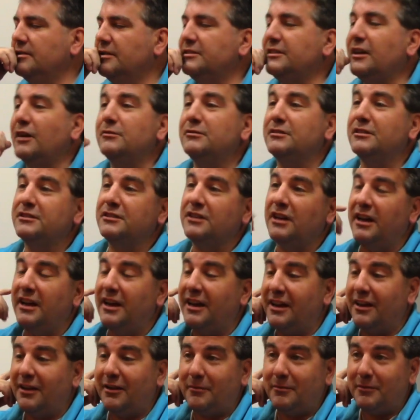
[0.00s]
Because I was just
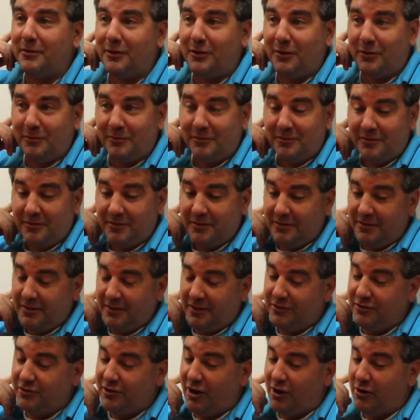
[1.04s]
saying,
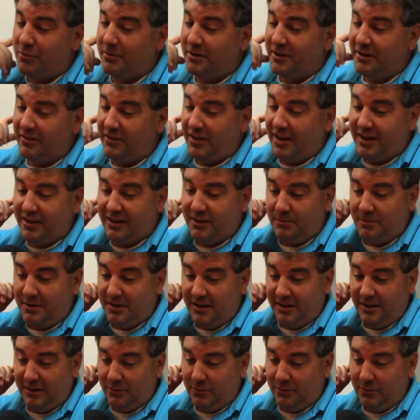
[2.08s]
the chairman of that committee